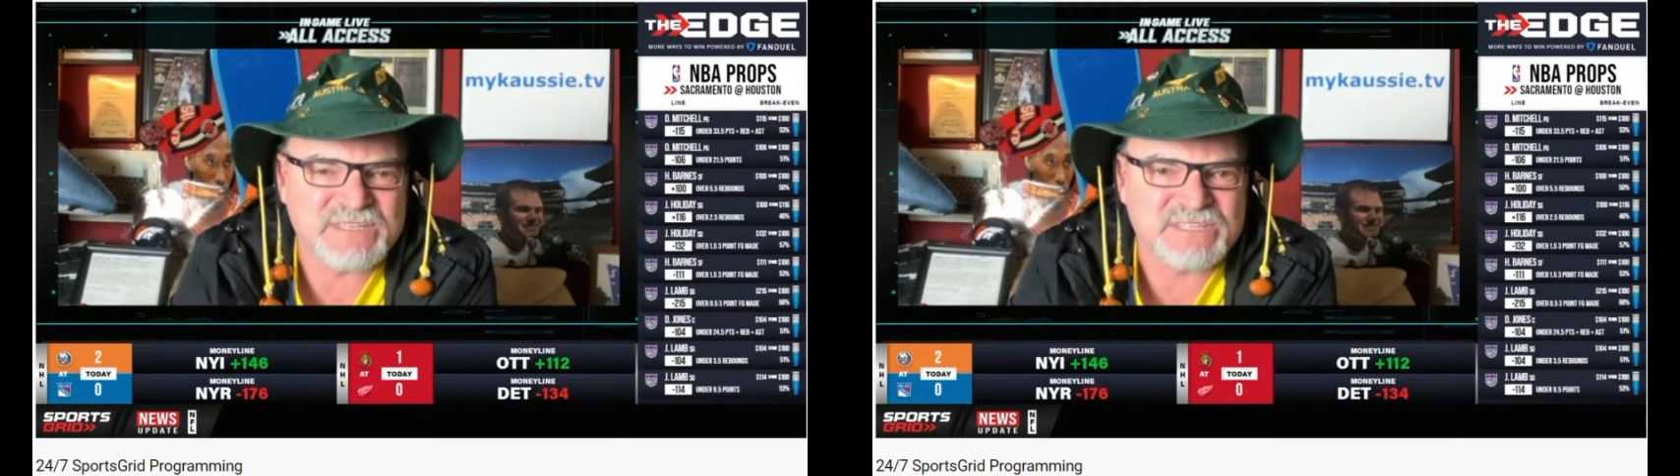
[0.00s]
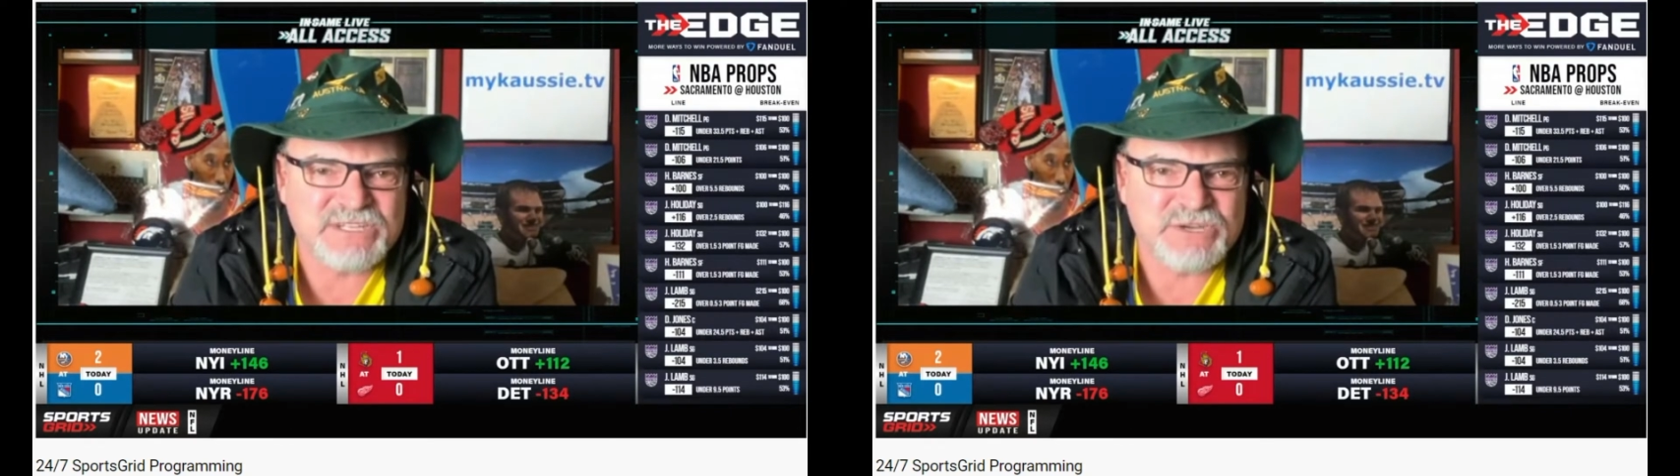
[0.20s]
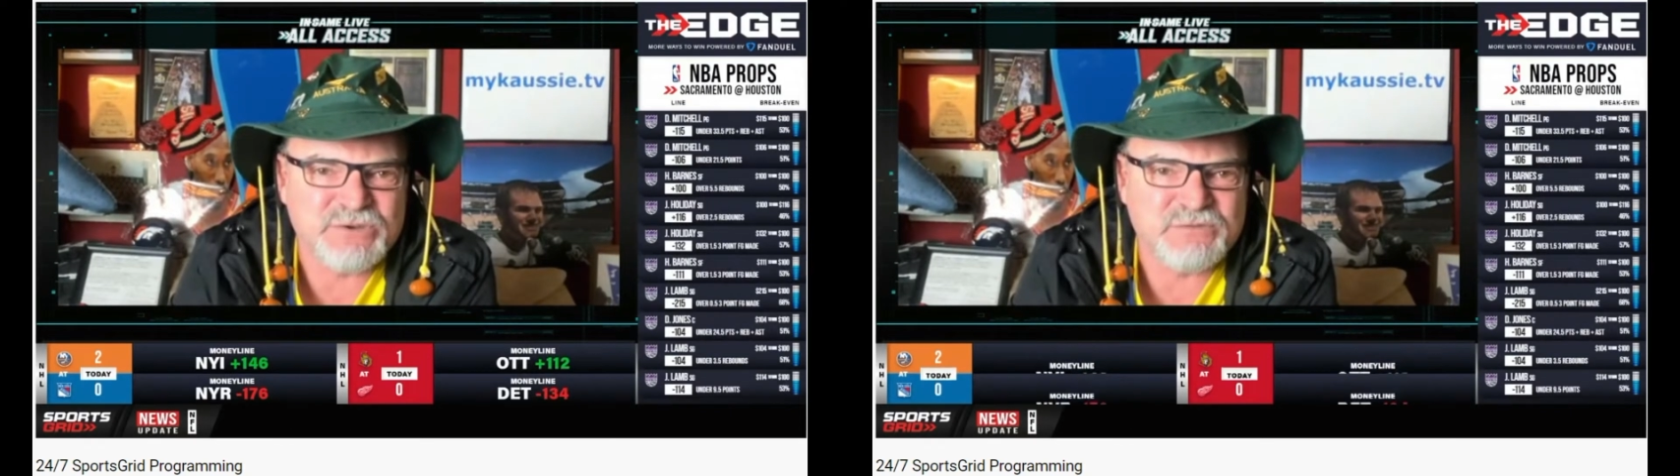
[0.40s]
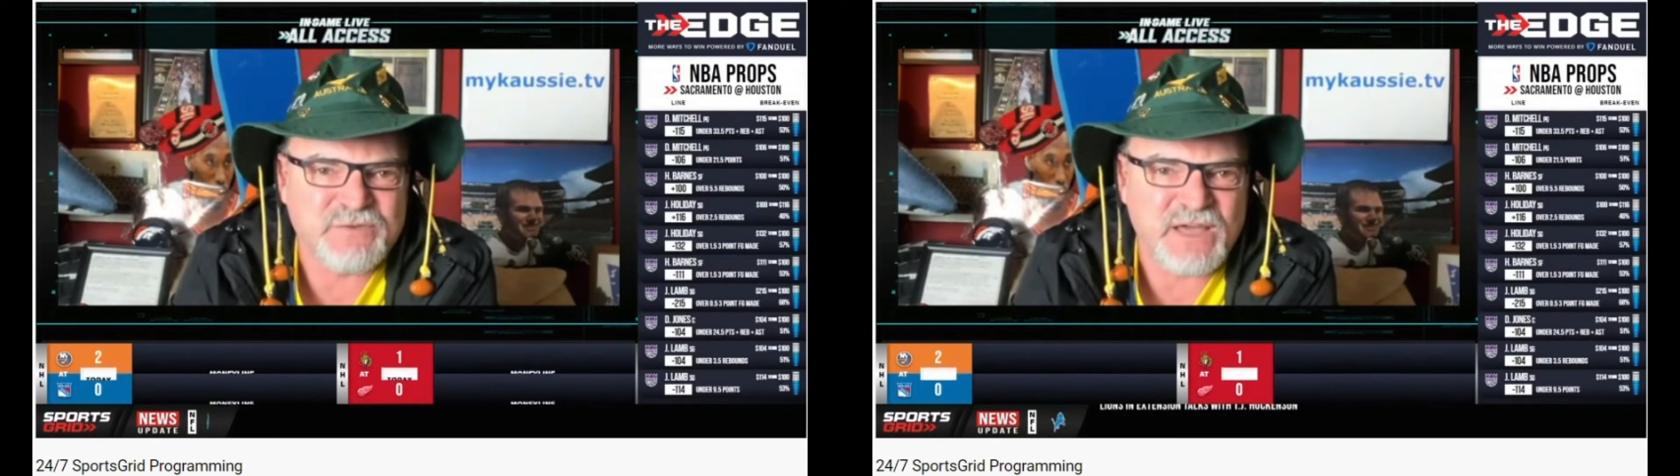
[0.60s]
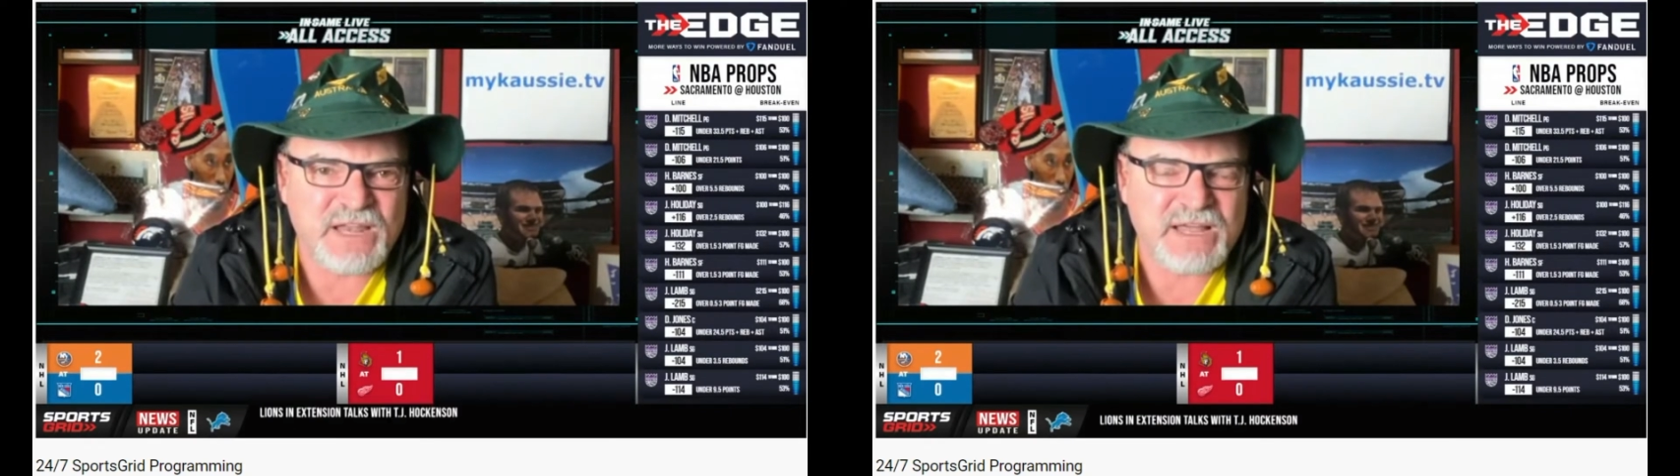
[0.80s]
He's a new
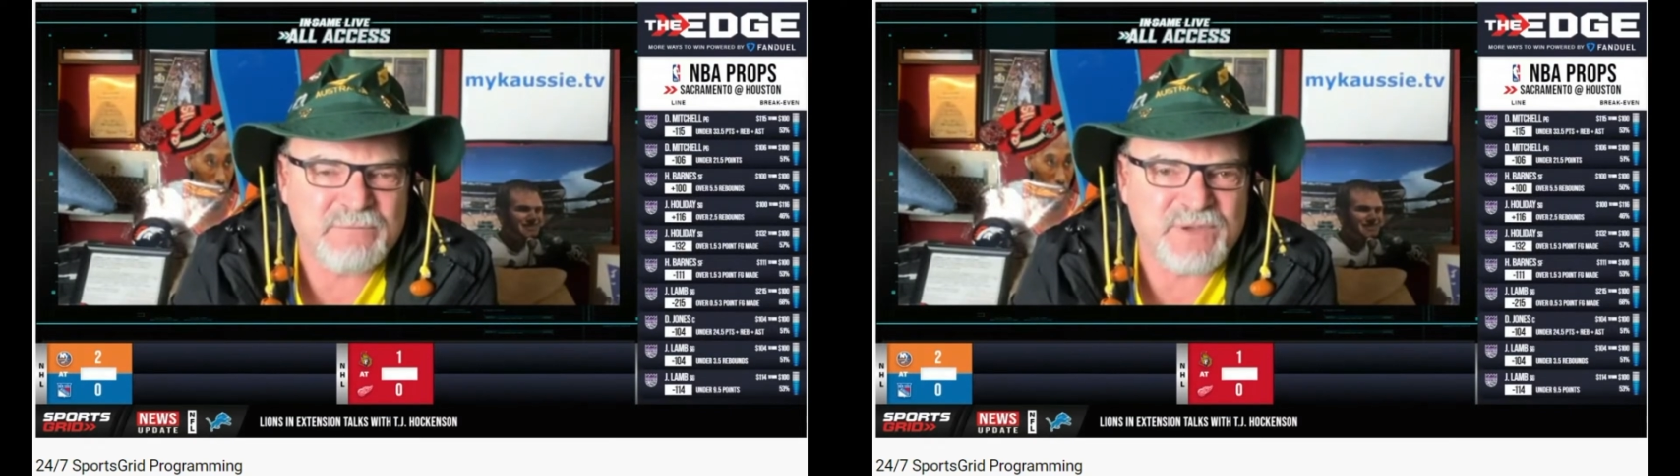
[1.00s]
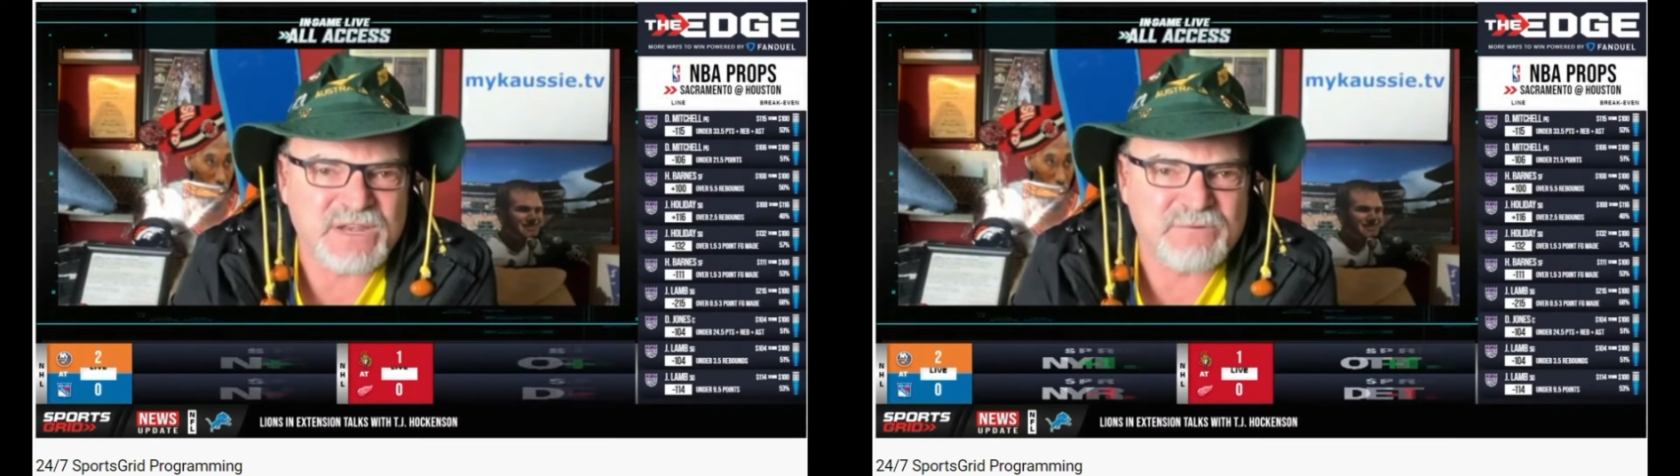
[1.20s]
fella, been